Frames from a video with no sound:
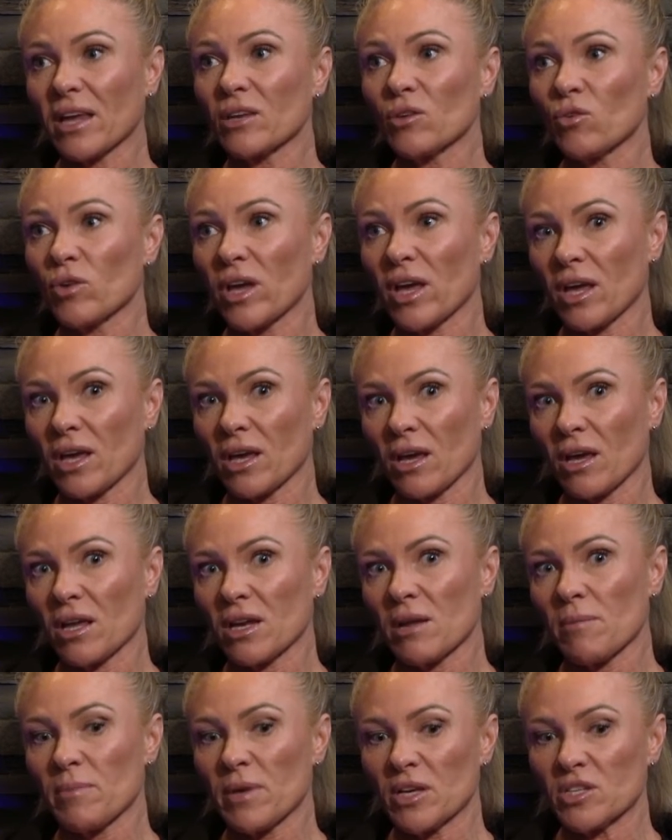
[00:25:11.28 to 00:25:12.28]
looking
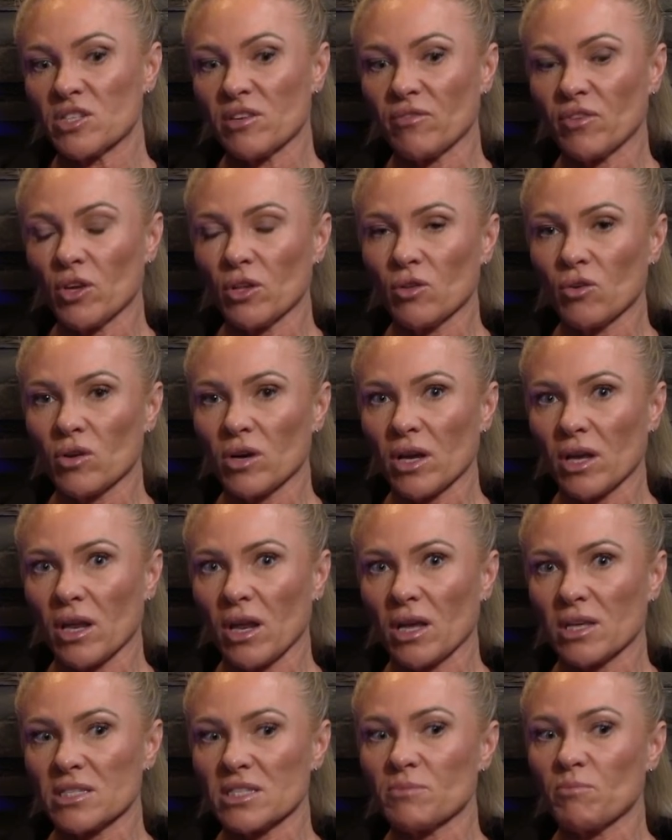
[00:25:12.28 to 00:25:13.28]
at, because if you look
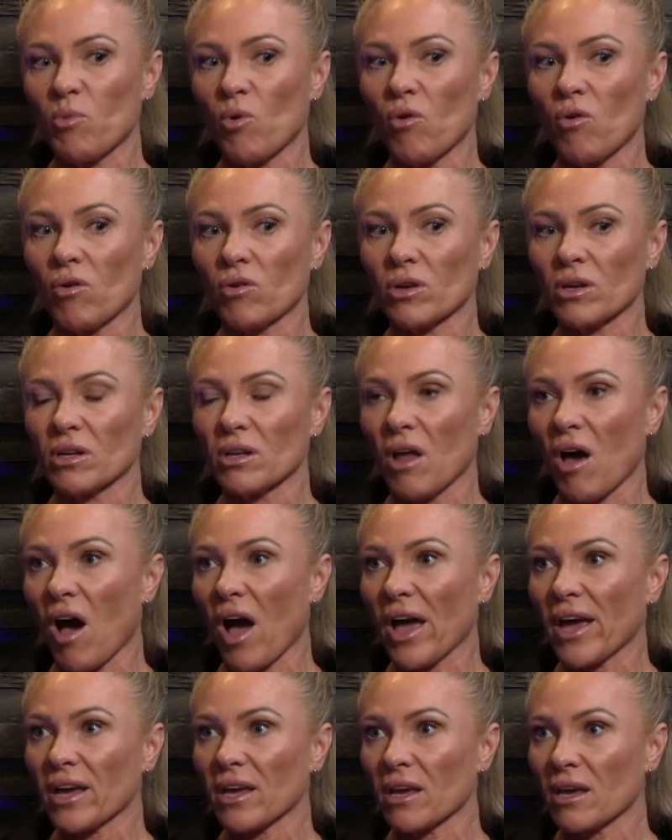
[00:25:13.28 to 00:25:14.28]
at a sport
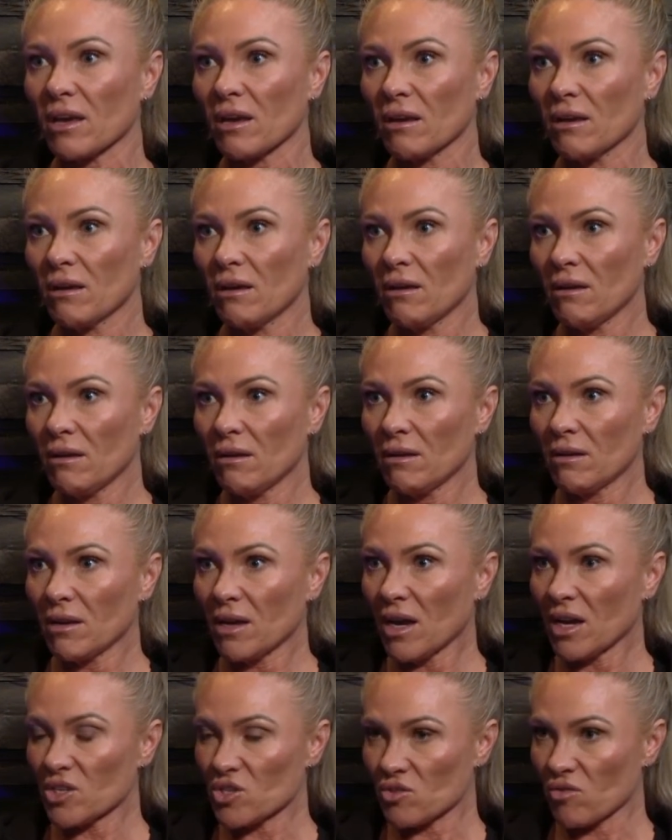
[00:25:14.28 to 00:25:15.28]
like
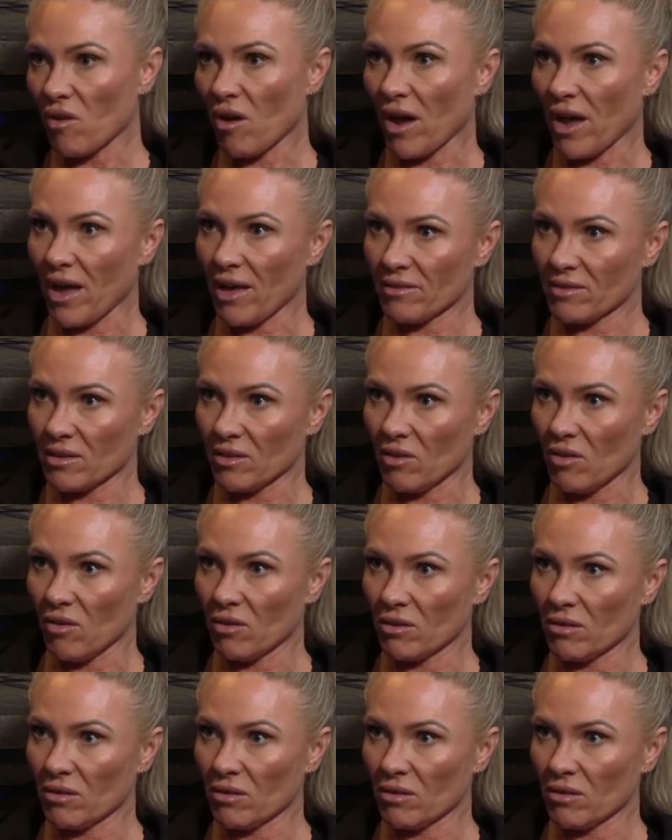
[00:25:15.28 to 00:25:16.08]
a triathlon